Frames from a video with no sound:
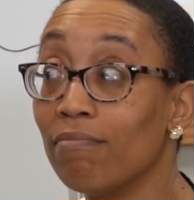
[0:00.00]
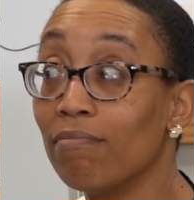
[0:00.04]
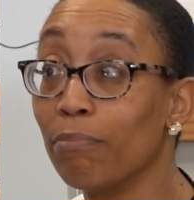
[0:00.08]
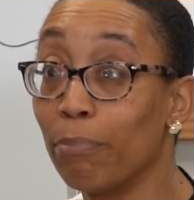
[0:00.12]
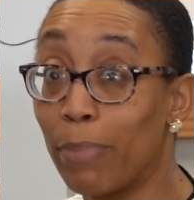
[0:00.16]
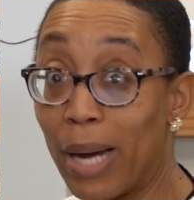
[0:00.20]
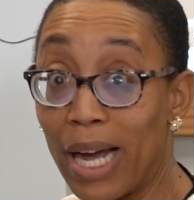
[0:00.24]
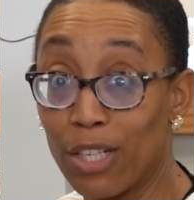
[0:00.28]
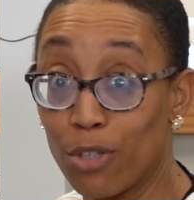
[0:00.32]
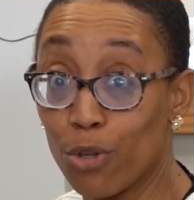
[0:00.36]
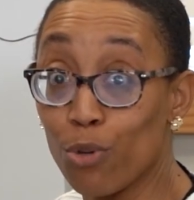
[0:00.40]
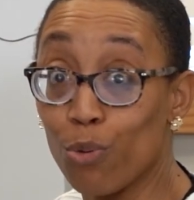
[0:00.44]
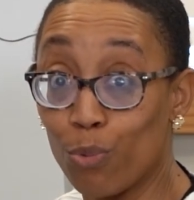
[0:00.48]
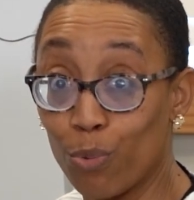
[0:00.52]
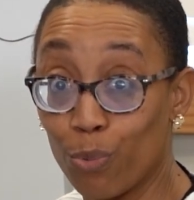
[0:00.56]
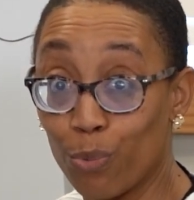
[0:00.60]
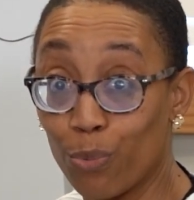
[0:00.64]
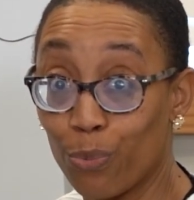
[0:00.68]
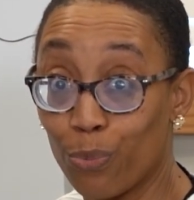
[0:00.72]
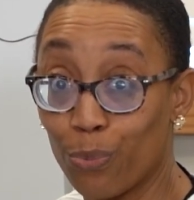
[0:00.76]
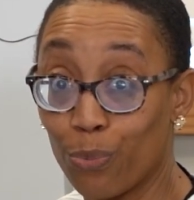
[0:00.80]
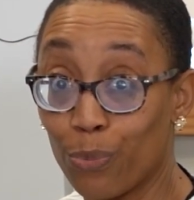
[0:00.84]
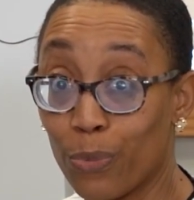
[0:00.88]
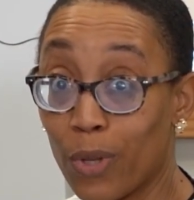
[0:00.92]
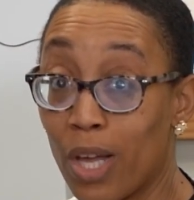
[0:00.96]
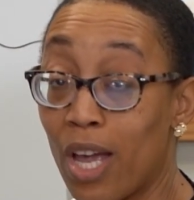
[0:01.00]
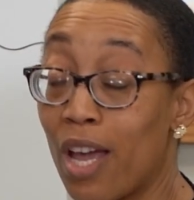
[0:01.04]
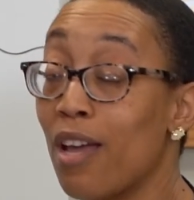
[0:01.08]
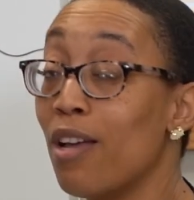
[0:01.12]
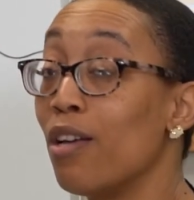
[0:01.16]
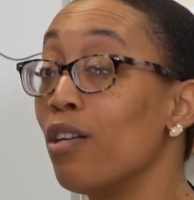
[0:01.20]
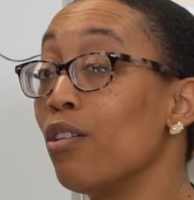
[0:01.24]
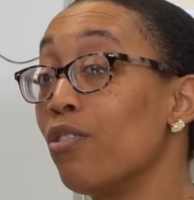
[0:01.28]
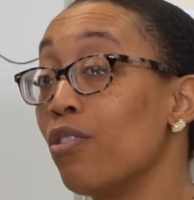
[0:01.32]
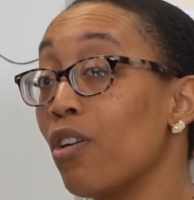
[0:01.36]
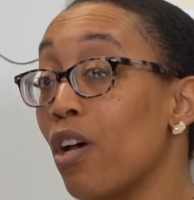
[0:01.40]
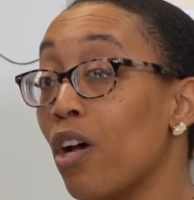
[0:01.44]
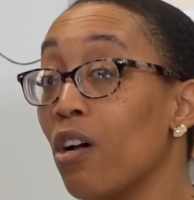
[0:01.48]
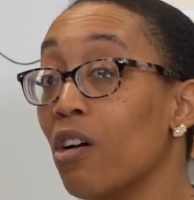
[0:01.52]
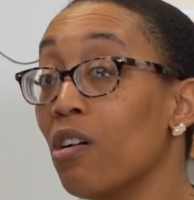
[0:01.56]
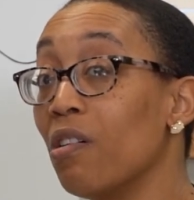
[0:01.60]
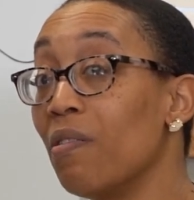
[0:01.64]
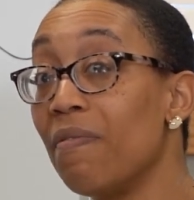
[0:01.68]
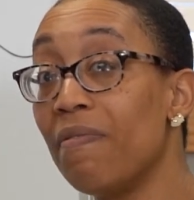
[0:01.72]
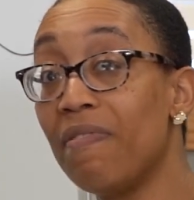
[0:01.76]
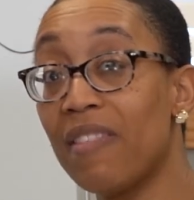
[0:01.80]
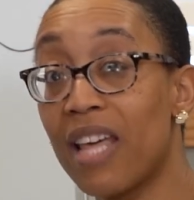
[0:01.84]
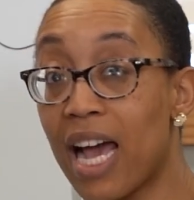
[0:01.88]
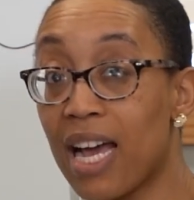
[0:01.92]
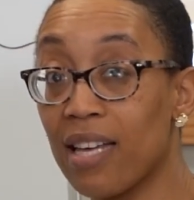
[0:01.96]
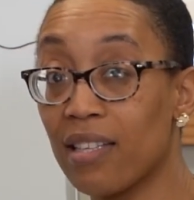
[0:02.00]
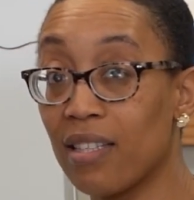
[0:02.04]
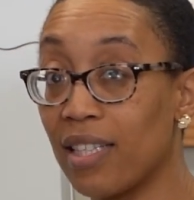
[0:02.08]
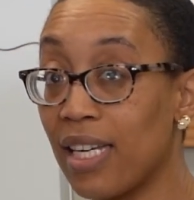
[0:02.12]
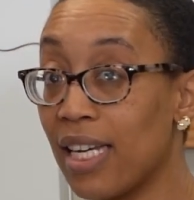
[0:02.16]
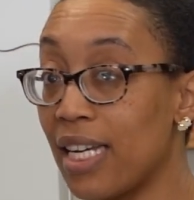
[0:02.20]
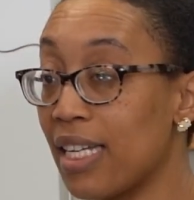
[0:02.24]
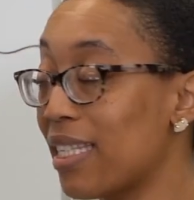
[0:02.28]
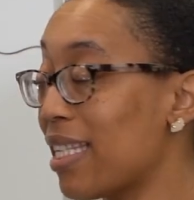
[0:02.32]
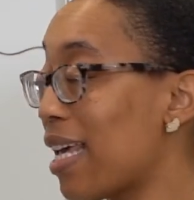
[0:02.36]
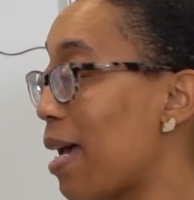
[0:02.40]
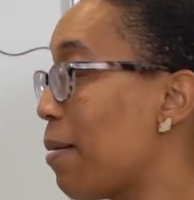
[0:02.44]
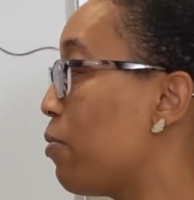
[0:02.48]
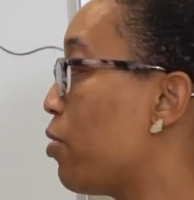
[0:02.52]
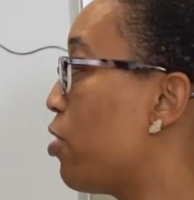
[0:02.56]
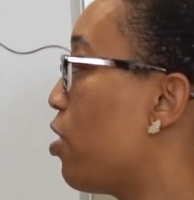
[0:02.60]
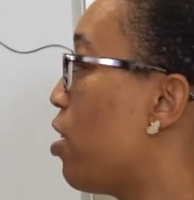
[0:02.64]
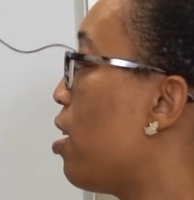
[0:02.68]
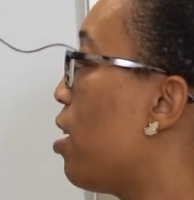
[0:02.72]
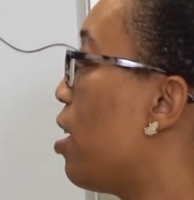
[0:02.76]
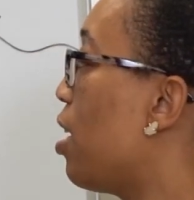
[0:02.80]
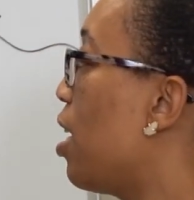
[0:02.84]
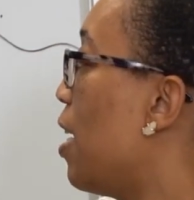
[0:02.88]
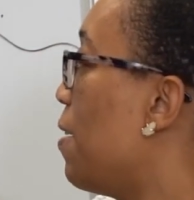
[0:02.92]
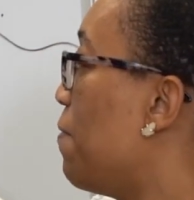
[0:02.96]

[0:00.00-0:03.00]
by 2. So that's the exception.